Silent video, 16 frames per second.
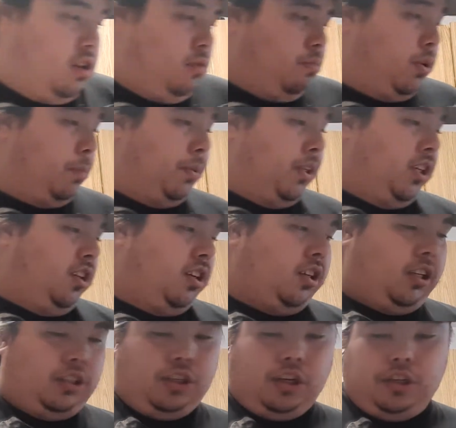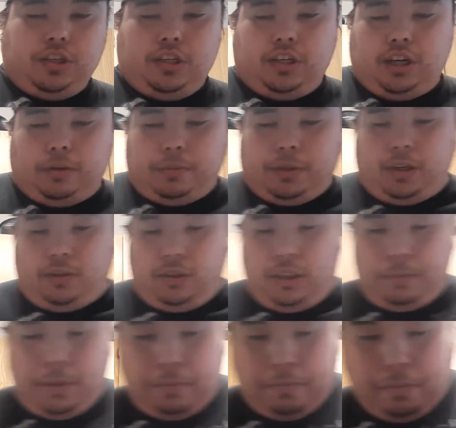But me, I like changing it up. I don't
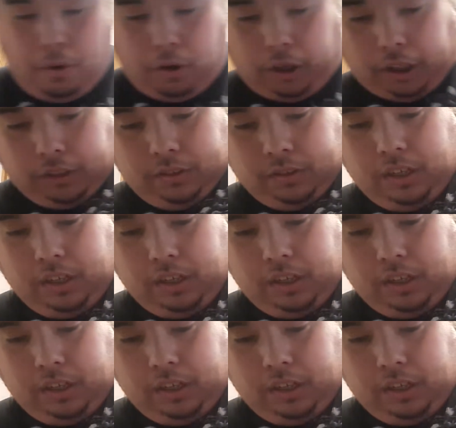like being boring.